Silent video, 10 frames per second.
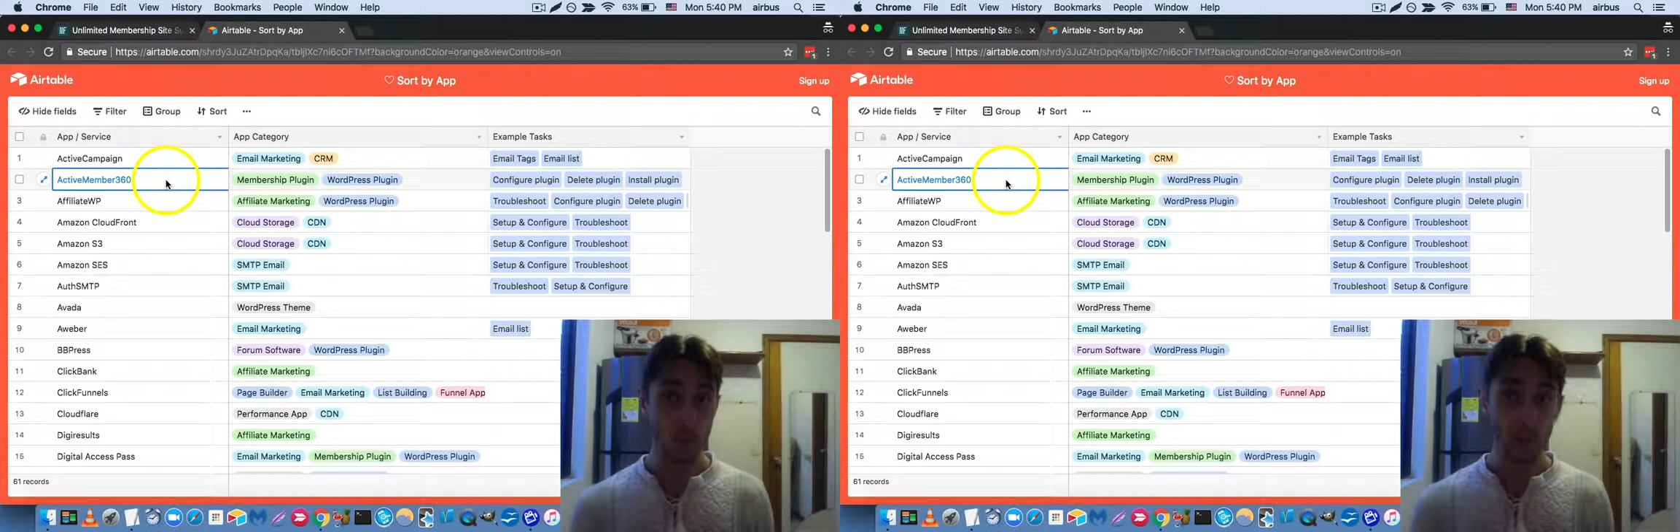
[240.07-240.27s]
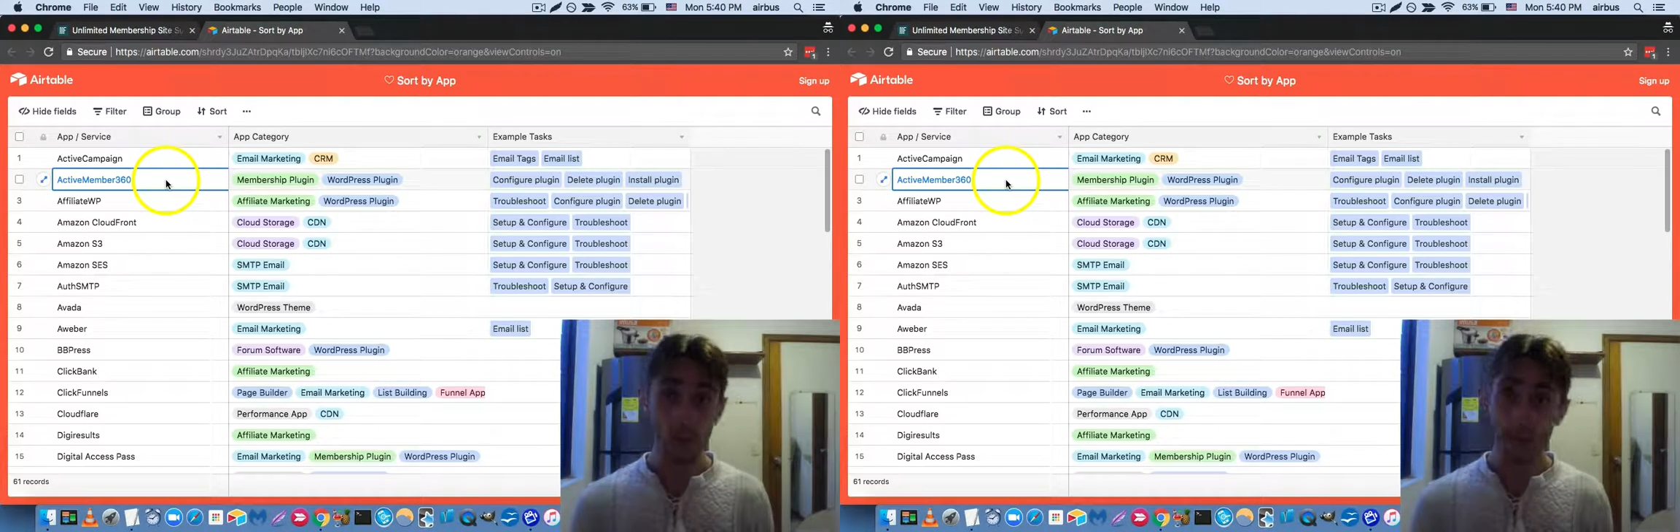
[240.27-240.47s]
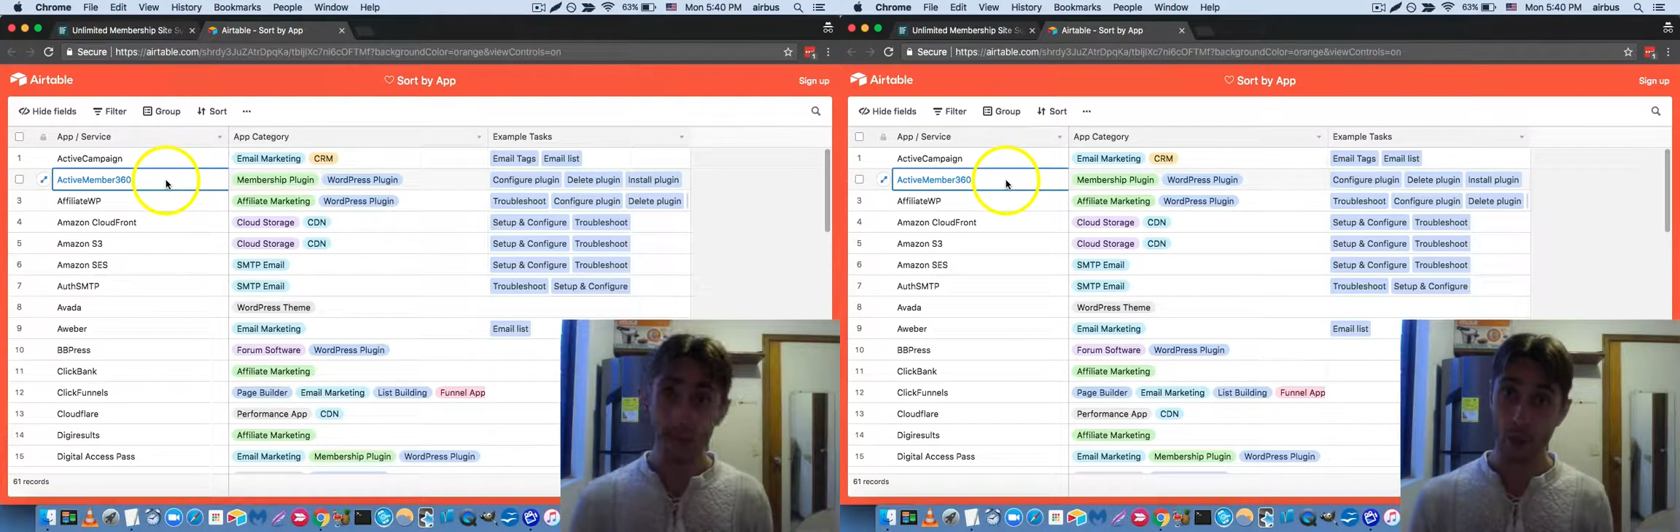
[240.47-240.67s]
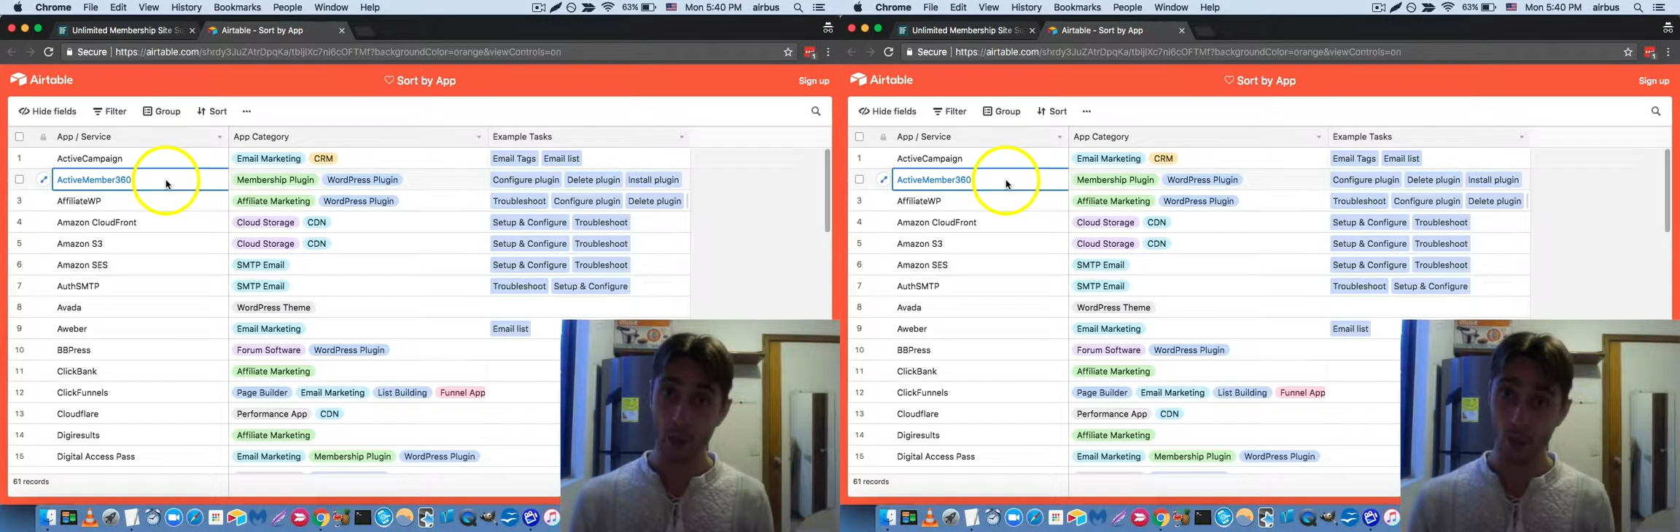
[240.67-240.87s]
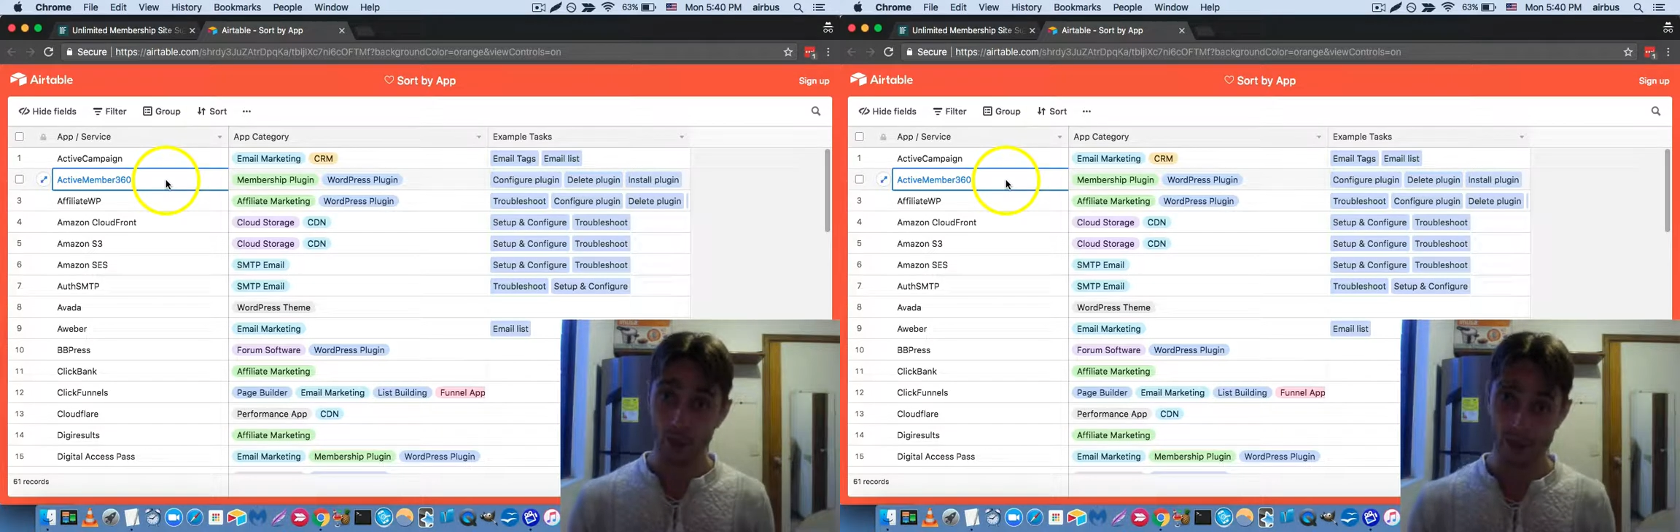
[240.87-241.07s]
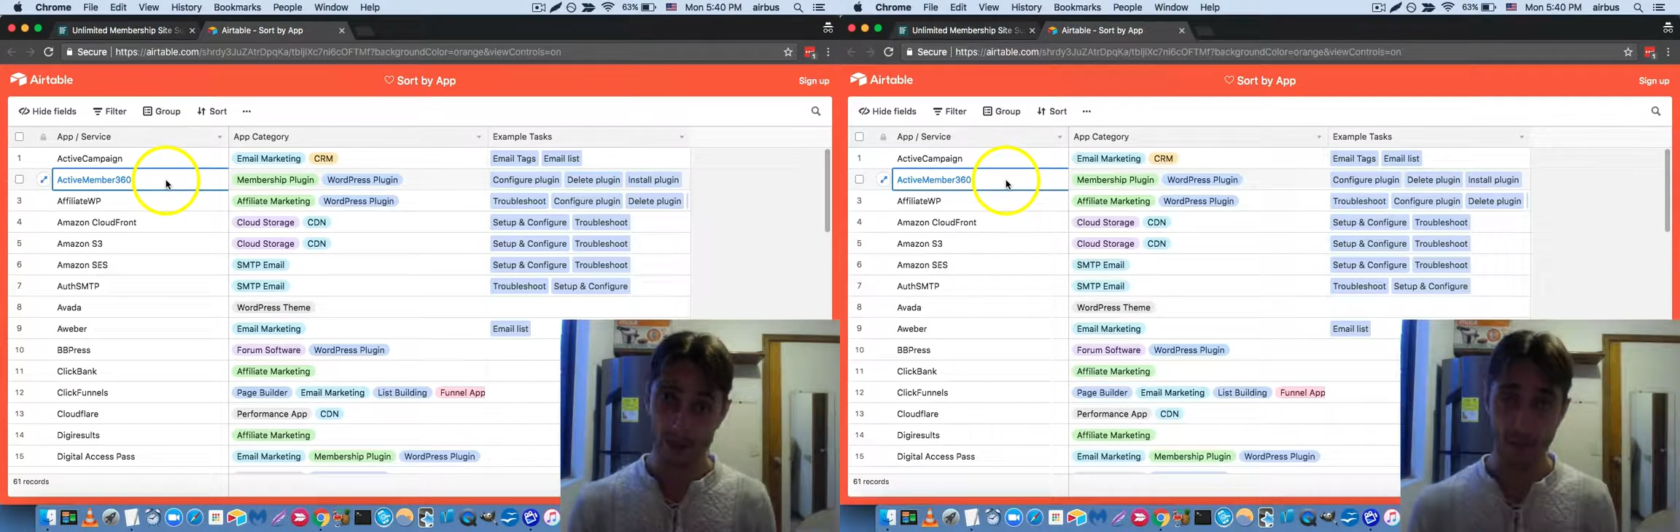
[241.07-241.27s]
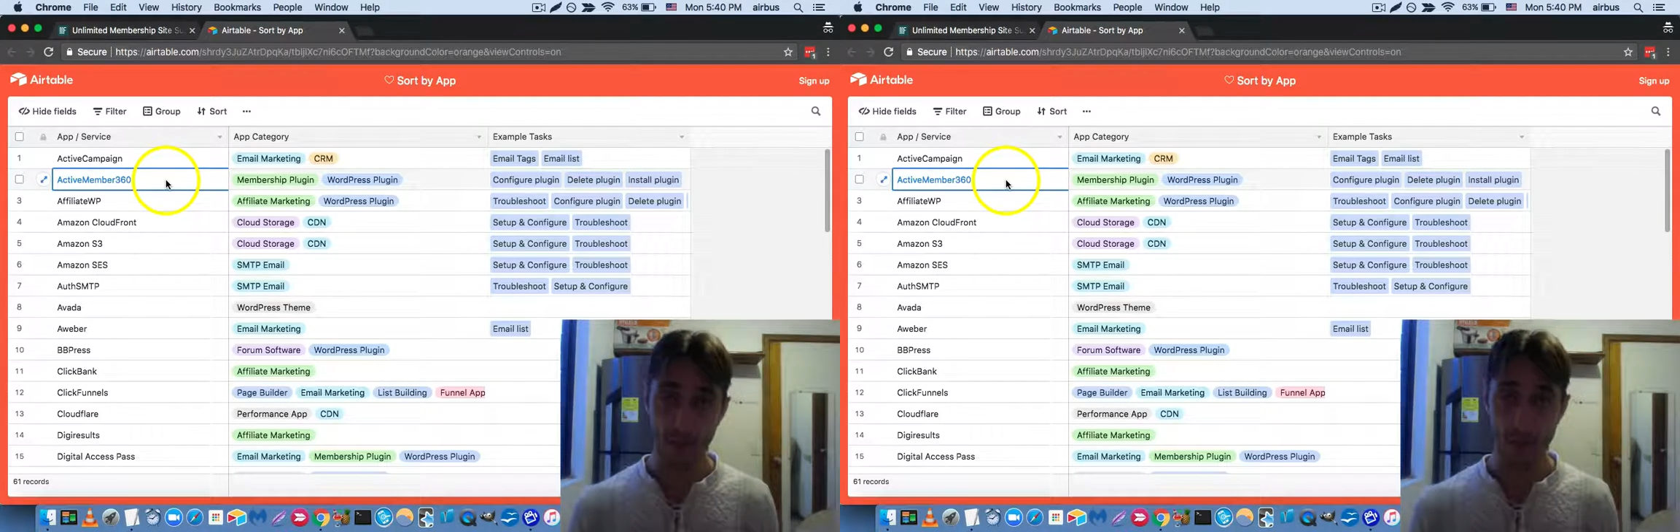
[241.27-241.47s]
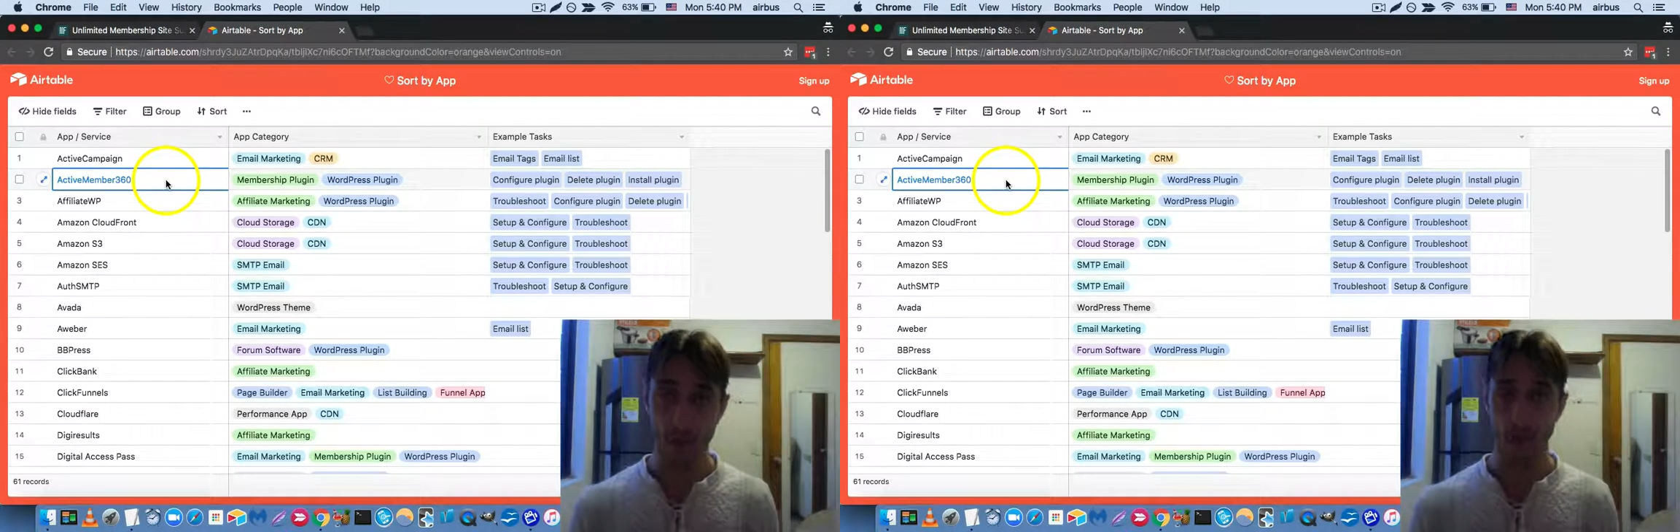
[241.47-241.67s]
or may not know this,
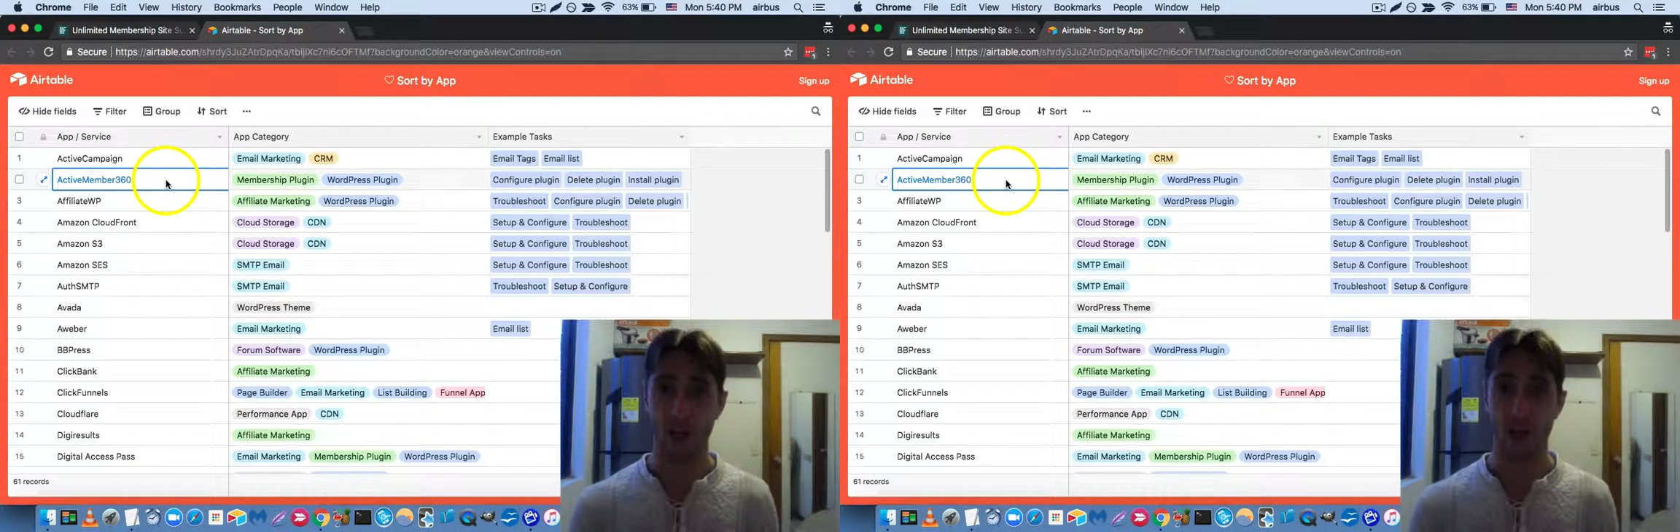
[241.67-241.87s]
depending on